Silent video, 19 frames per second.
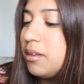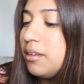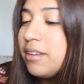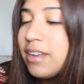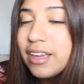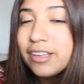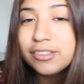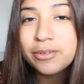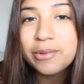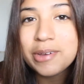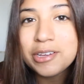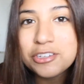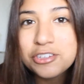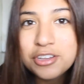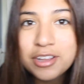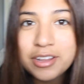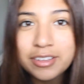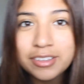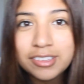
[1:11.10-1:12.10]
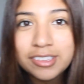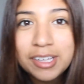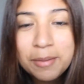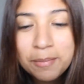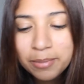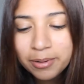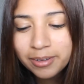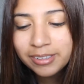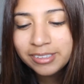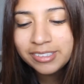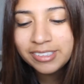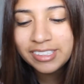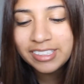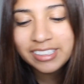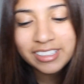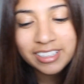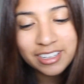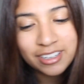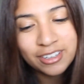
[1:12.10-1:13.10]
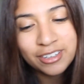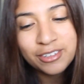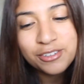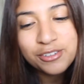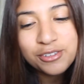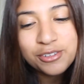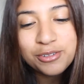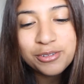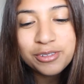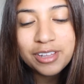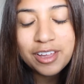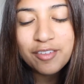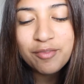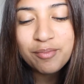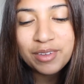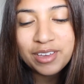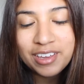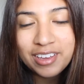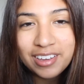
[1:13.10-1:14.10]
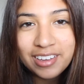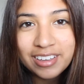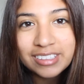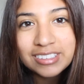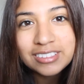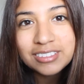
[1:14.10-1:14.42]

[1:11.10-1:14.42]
Next question, same person. Do you love me?